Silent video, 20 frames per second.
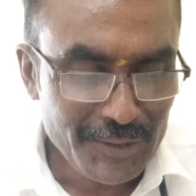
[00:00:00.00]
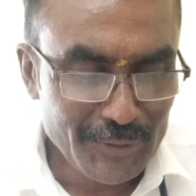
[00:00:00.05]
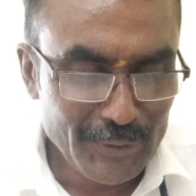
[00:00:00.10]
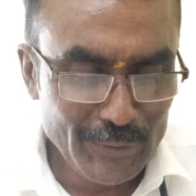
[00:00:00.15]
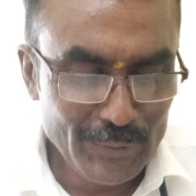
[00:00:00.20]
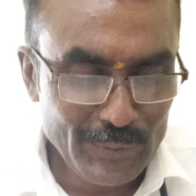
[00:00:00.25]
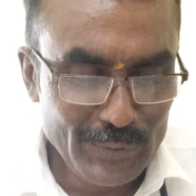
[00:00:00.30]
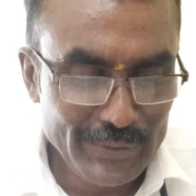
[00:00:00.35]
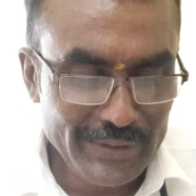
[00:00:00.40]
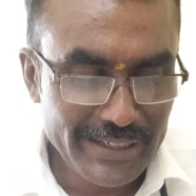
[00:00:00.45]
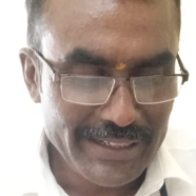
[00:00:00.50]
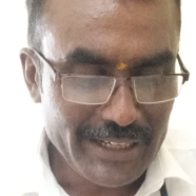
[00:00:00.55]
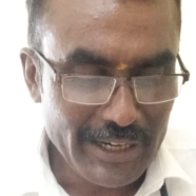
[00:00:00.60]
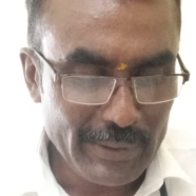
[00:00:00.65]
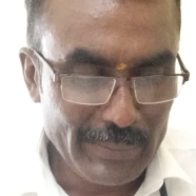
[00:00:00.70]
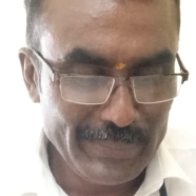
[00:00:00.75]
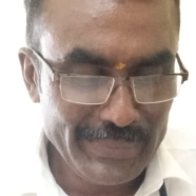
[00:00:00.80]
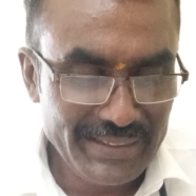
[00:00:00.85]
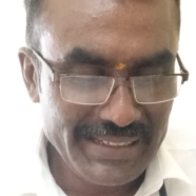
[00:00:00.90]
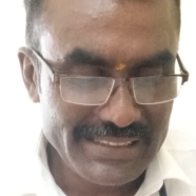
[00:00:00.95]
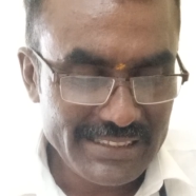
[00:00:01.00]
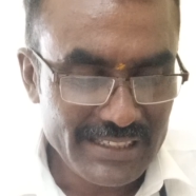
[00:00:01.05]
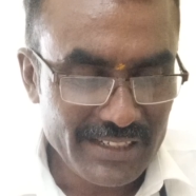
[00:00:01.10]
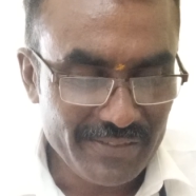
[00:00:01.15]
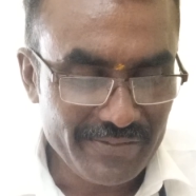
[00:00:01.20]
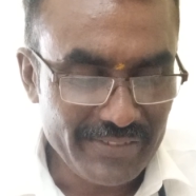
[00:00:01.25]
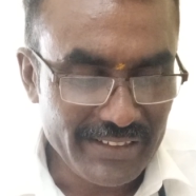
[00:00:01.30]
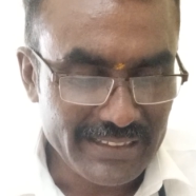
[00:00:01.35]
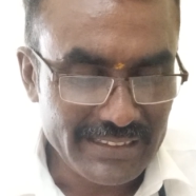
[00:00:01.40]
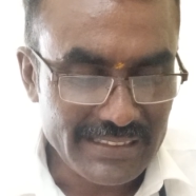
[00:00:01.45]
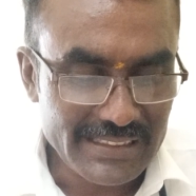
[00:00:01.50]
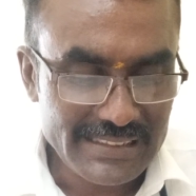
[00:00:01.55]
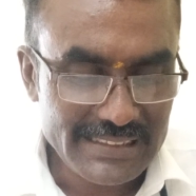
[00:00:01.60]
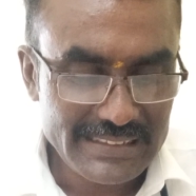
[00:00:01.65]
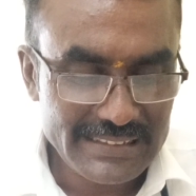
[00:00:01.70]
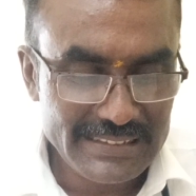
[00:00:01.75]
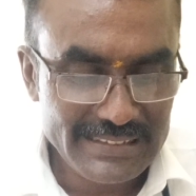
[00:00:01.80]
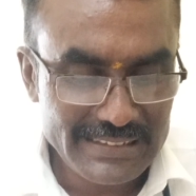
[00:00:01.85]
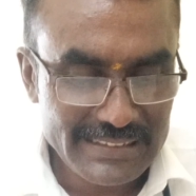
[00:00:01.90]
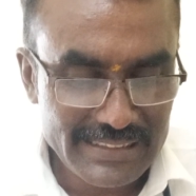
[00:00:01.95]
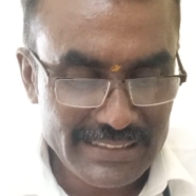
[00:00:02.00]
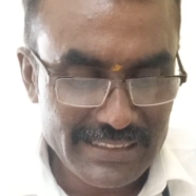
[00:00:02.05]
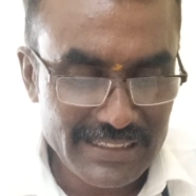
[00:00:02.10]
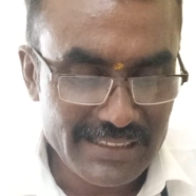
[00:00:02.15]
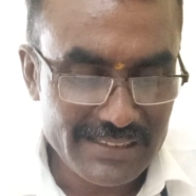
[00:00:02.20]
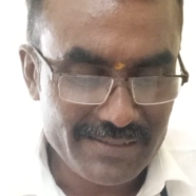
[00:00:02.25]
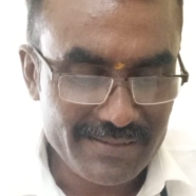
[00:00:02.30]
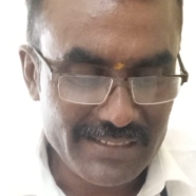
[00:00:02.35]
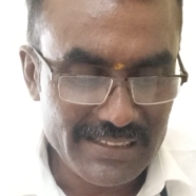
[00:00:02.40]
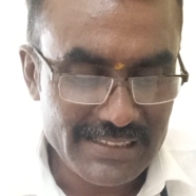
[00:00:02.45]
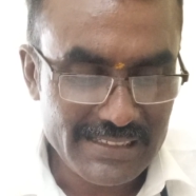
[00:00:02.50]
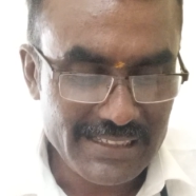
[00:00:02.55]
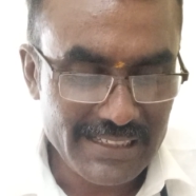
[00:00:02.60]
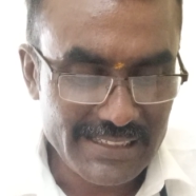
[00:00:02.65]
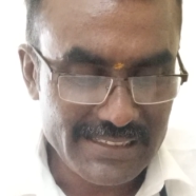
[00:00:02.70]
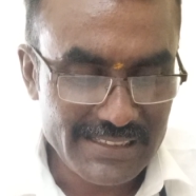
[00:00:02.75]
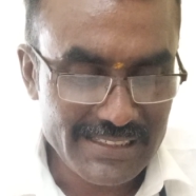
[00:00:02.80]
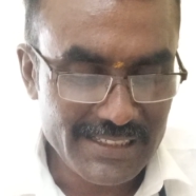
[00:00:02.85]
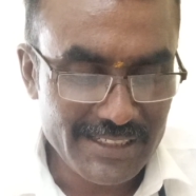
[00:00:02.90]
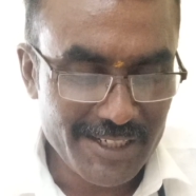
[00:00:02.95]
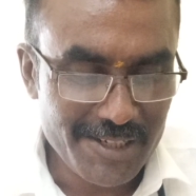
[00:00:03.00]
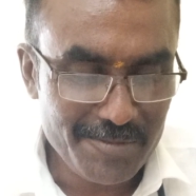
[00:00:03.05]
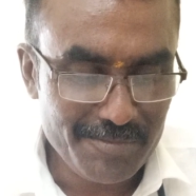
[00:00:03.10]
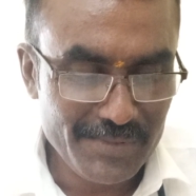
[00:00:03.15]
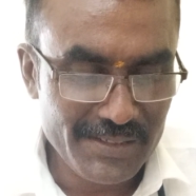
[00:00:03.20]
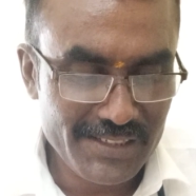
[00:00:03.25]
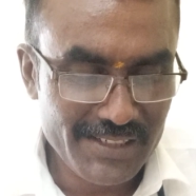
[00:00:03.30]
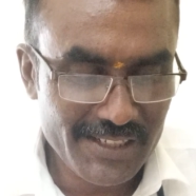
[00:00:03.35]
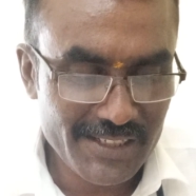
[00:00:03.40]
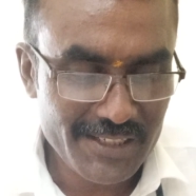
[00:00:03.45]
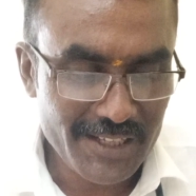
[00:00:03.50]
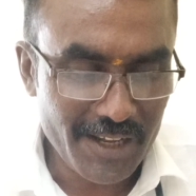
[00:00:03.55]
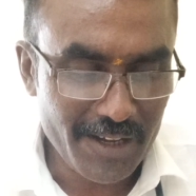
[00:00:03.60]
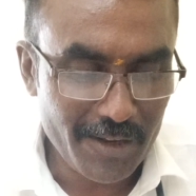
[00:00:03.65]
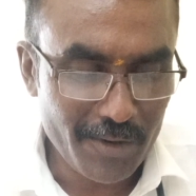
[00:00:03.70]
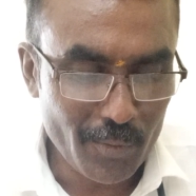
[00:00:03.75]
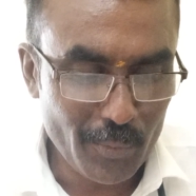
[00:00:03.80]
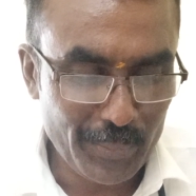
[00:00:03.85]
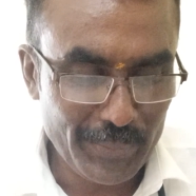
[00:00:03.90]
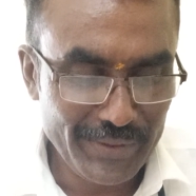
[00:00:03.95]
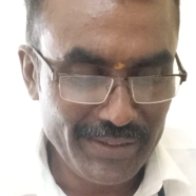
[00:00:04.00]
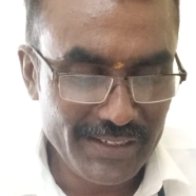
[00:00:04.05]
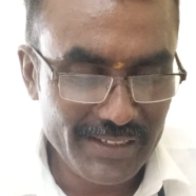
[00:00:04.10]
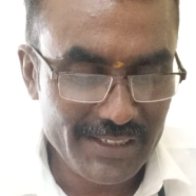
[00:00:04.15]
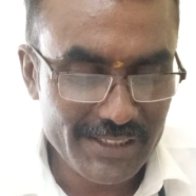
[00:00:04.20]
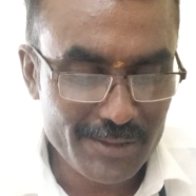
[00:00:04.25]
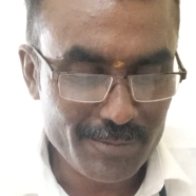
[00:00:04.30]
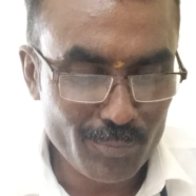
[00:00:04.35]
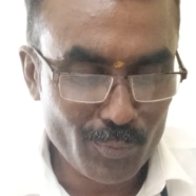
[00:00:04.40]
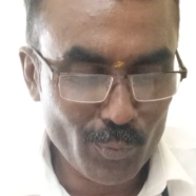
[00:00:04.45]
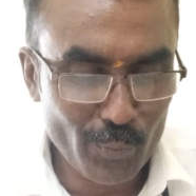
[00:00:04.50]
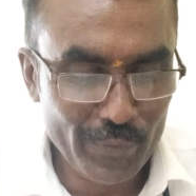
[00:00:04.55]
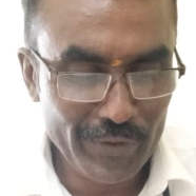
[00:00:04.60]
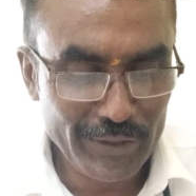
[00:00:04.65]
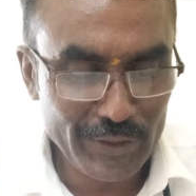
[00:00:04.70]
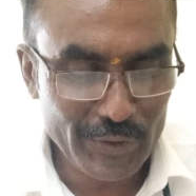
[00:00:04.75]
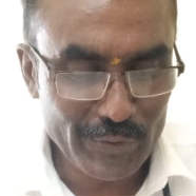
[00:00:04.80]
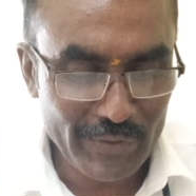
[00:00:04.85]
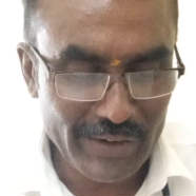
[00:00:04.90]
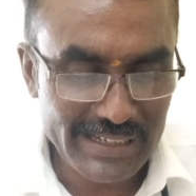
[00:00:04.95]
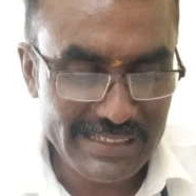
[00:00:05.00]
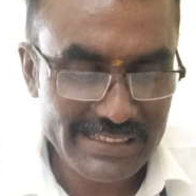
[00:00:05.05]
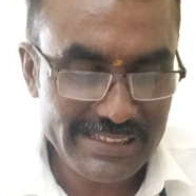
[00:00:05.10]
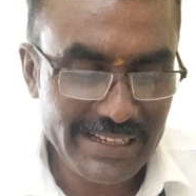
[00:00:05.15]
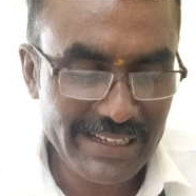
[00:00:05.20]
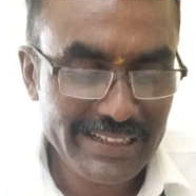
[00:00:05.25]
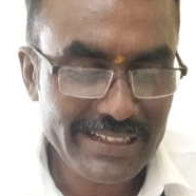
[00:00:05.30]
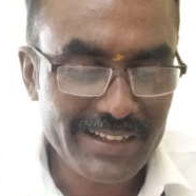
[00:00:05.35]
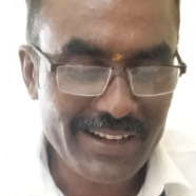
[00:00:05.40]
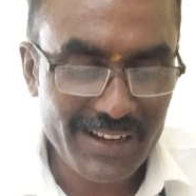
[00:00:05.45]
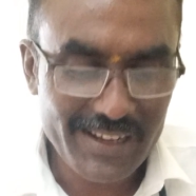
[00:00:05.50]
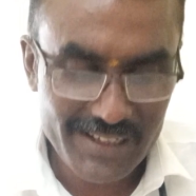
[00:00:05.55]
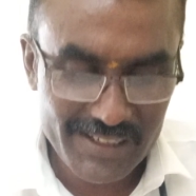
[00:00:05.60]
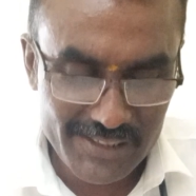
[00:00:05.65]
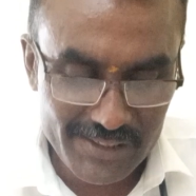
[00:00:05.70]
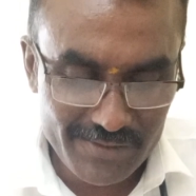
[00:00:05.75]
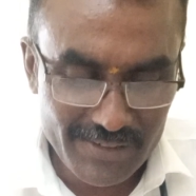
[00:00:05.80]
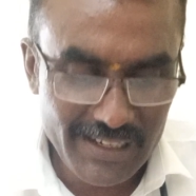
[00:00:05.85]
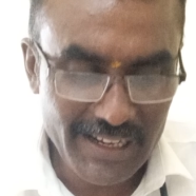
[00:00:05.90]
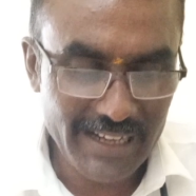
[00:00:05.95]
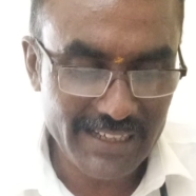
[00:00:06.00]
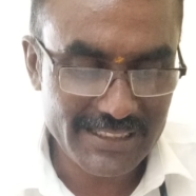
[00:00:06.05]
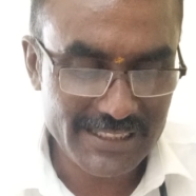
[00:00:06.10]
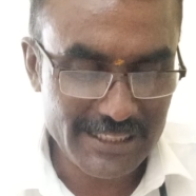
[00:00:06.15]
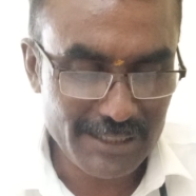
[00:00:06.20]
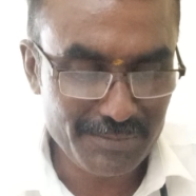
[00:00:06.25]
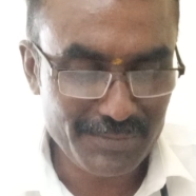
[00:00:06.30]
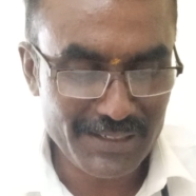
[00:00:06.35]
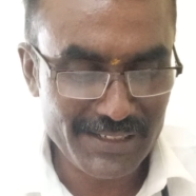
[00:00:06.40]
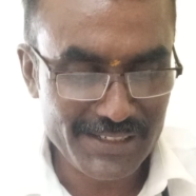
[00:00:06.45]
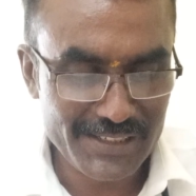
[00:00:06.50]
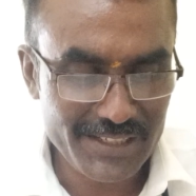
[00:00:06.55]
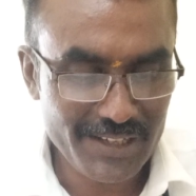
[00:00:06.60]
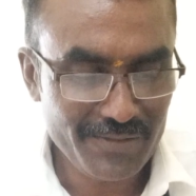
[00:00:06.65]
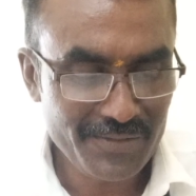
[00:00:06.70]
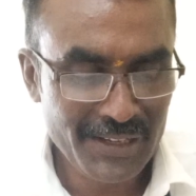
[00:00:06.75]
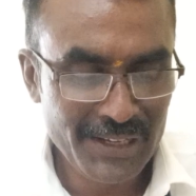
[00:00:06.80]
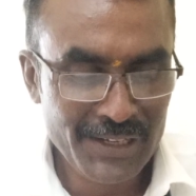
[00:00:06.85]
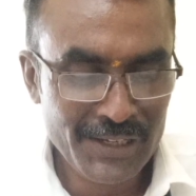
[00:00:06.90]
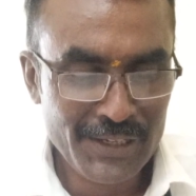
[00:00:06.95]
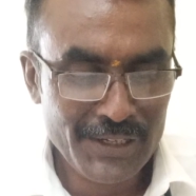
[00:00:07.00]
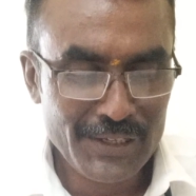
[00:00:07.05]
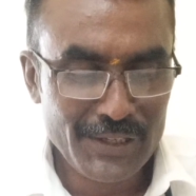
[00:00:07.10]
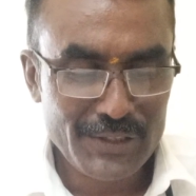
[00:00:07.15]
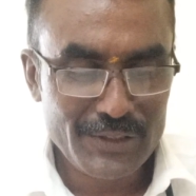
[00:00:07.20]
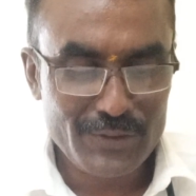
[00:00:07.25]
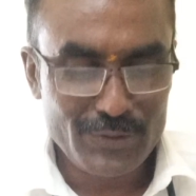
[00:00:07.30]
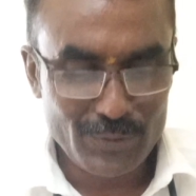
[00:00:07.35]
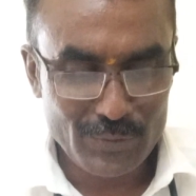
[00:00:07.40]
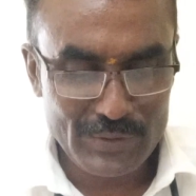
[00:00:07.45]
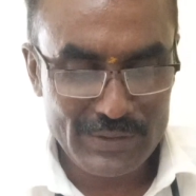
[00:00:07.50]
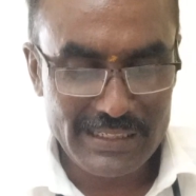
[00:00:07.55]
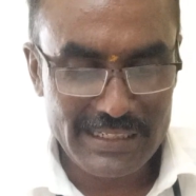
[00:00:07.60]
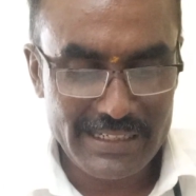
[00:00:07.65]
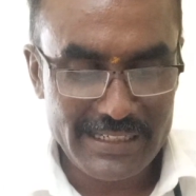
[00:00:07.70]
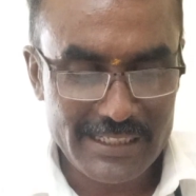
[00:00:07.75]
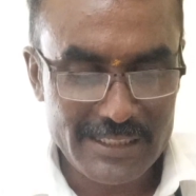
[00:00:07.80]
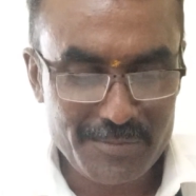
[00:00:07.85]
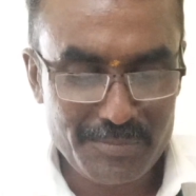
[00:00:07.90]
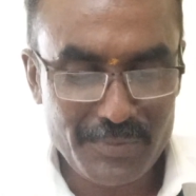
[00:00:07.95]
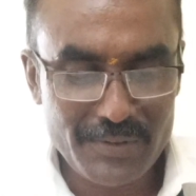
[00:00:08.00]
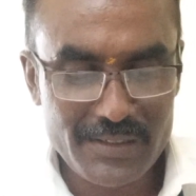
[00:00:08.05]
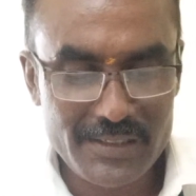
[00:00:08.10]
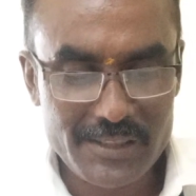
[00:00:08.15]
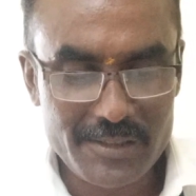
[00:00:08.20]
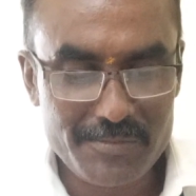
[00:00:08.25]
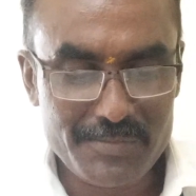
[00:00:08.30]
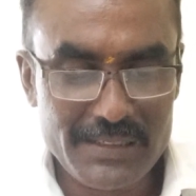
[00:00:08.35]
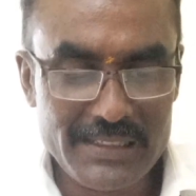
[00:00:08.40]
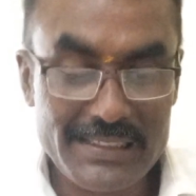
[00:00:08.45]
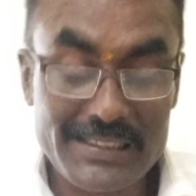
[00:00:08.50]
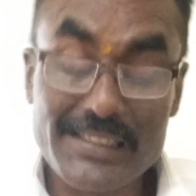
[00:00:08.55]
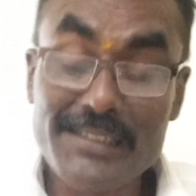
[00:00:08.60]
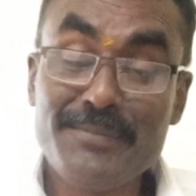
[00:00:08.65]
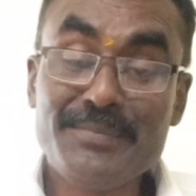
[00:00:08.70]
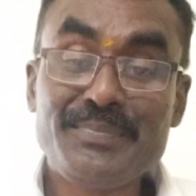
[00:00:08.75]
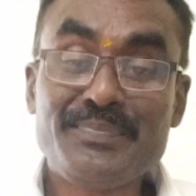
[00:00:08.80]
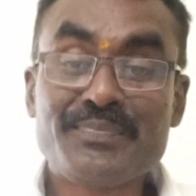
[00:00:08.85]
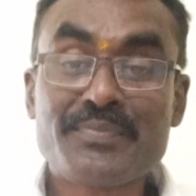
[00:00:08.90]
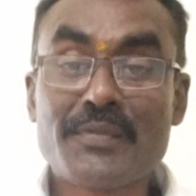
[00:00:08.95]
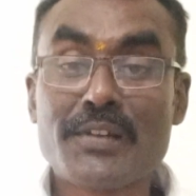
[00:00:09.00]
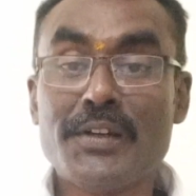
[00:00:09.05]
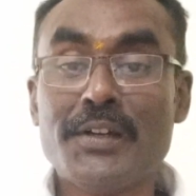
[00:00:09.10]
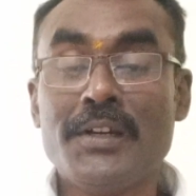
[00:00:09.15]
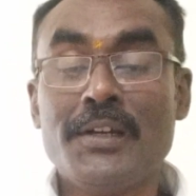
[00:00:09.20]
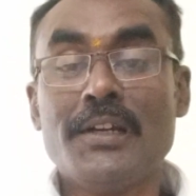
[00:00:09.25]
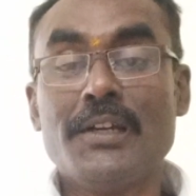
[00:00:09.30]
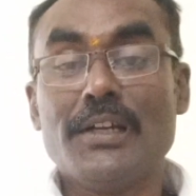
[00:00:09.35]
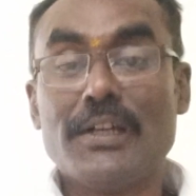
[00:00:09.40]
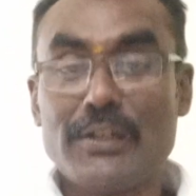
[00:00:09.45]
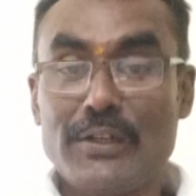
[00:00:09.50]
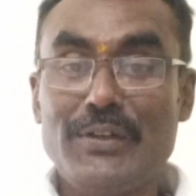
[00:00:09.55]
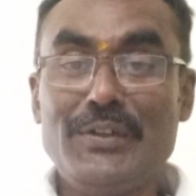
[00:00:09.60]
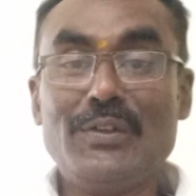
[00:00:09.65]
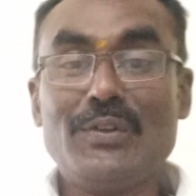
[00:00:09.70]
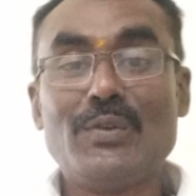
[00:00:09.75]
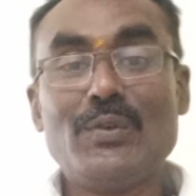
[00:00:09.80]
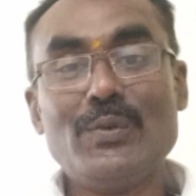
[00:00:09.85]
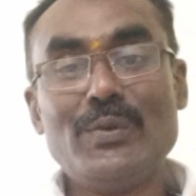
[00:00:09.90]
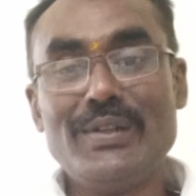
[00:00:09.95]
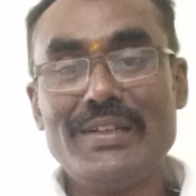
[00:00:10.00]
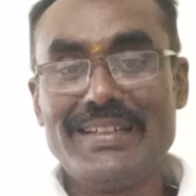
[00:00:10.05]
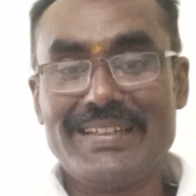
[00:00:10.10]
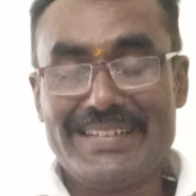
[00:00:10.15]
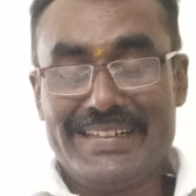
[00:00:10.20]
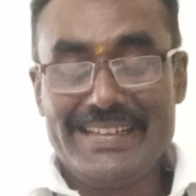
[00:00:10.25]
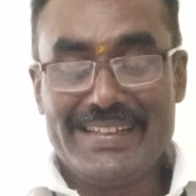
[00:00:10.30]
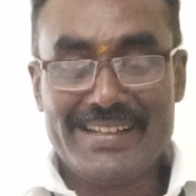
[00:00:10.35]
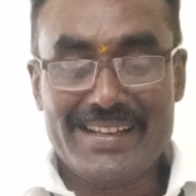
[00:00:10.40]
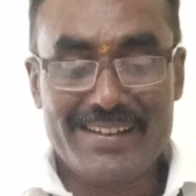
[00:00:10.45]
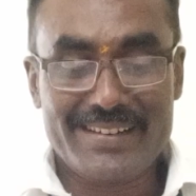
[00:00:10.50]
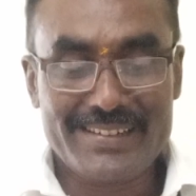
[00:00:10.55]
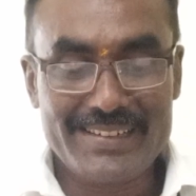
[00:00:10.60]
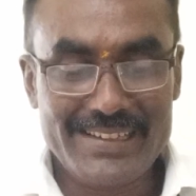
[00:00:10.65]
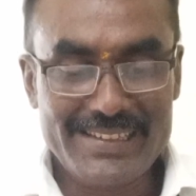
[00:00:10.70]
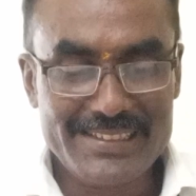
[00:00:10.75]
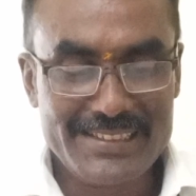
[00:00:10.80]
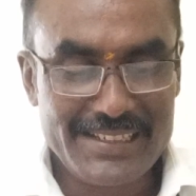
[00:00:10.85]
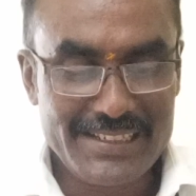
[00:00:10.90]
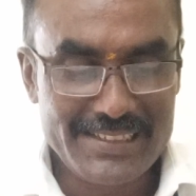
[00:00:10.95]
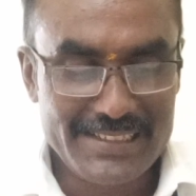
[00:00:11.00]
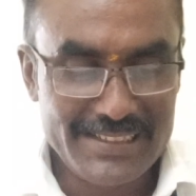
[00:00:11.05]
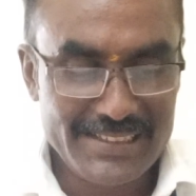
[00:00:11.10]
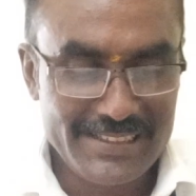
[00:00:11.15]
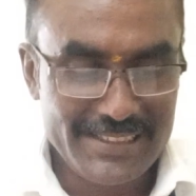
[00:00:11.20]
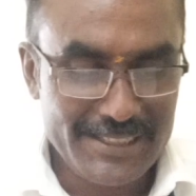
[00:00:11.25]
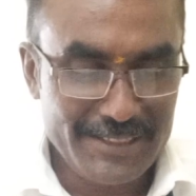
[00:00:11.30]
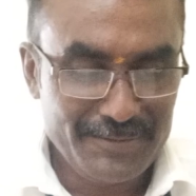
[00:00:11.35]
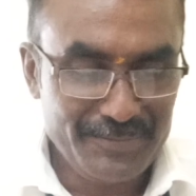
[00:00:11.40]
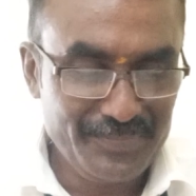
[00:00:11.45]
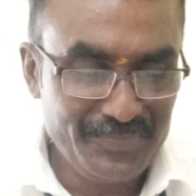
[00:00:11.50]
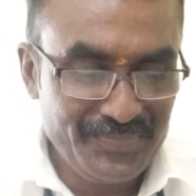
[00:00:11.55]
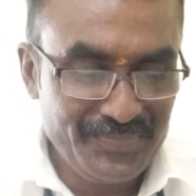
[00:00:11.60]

Due to a combination of factors, internal as well as external, business opinion is moving towards a gradual acceptance of social responsibility, including Indian organizations.